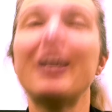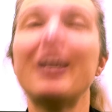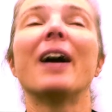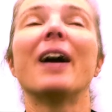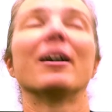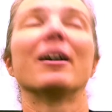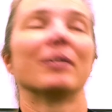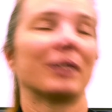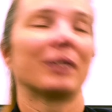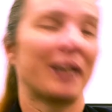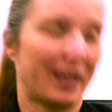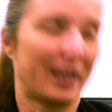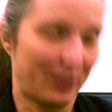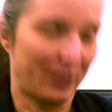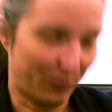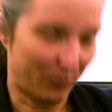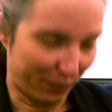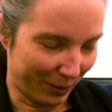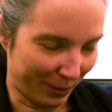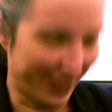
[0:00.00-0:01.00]
Yeah,
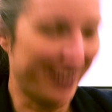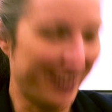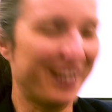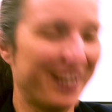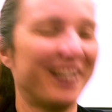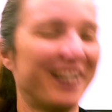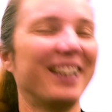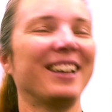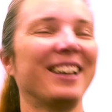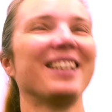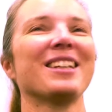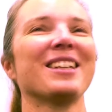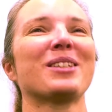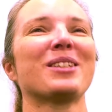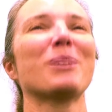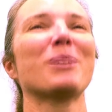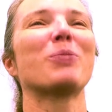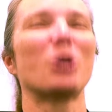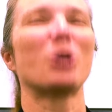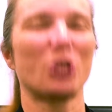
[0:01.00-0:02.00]
kind
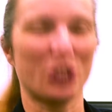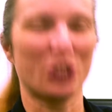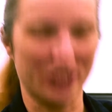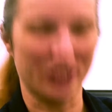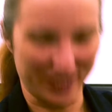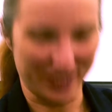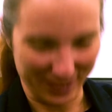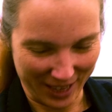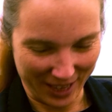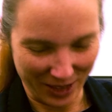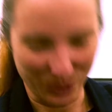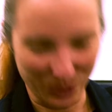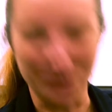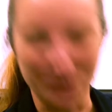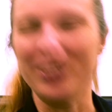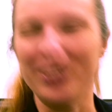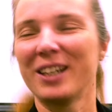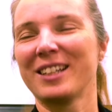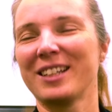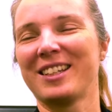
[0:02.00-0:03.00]
of. Subconsciously, I
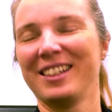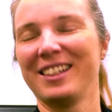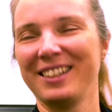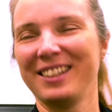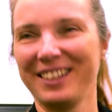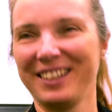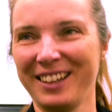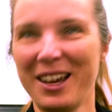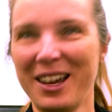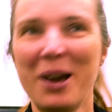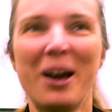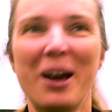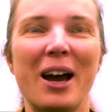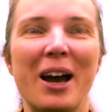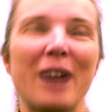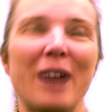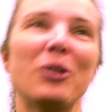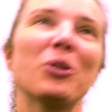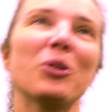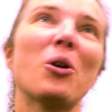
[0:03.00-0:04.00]
do, yes.
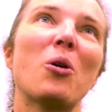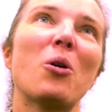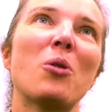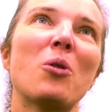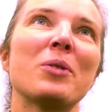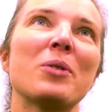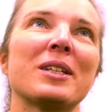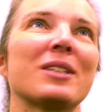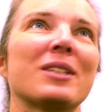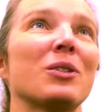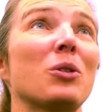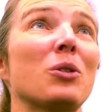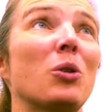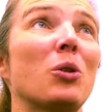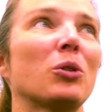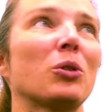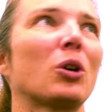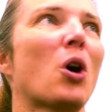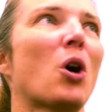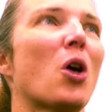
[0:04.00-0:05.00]
I don't always
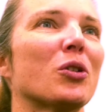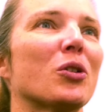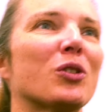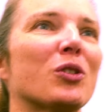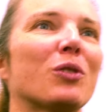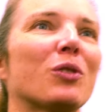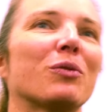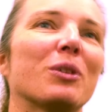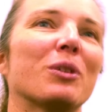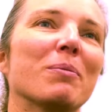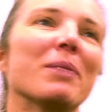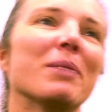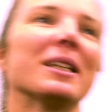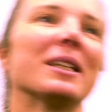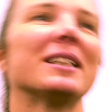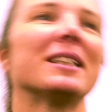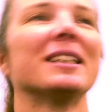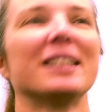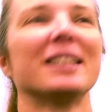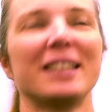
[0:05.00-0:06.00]
know the cost of them,
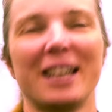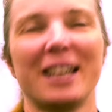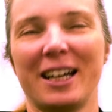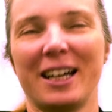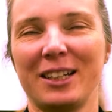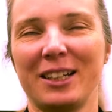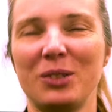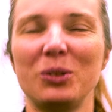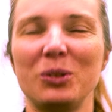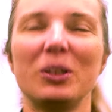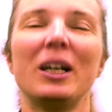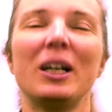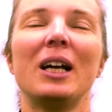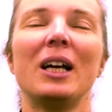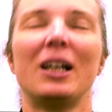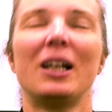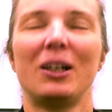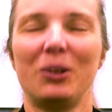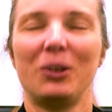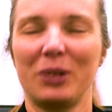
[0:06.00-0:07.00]
but yeah, I do
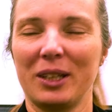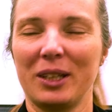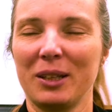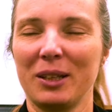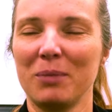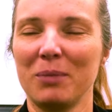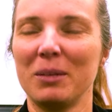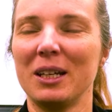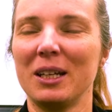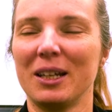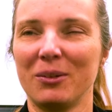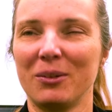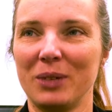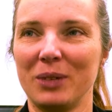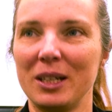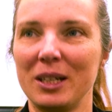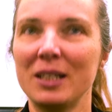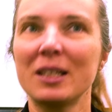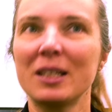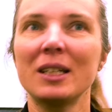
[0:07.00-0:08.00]
look at them in that
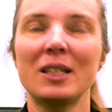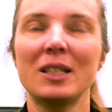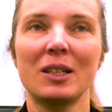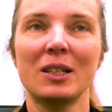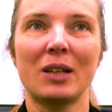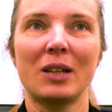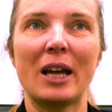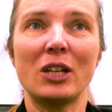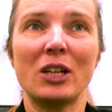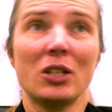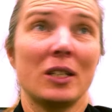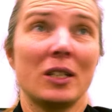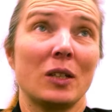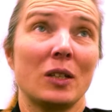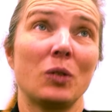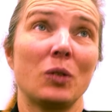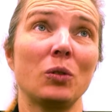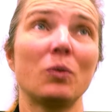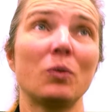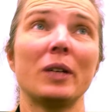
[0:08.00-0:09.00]
way. It's
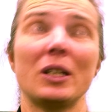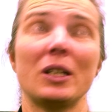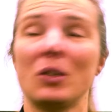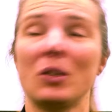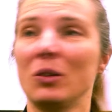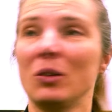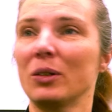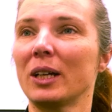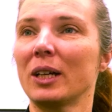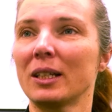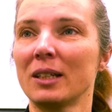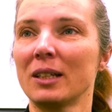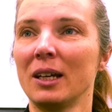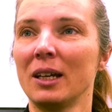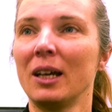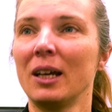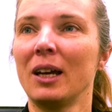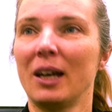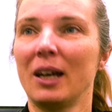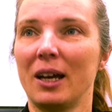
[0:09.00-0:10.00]
a good way to look
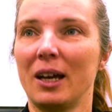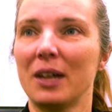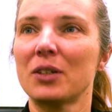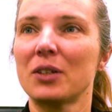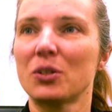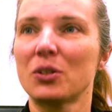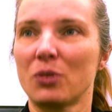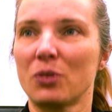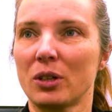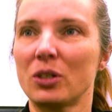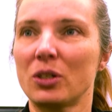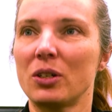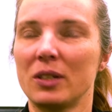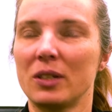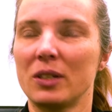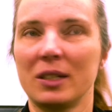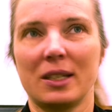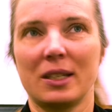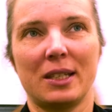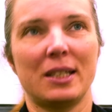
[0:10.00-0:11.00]
at
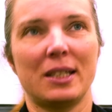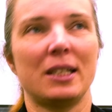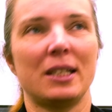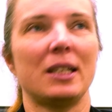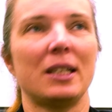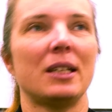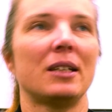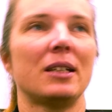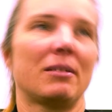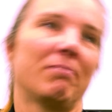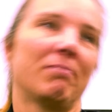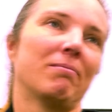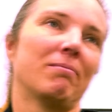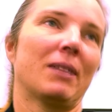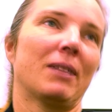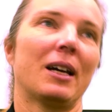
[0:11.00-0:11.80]
structures and see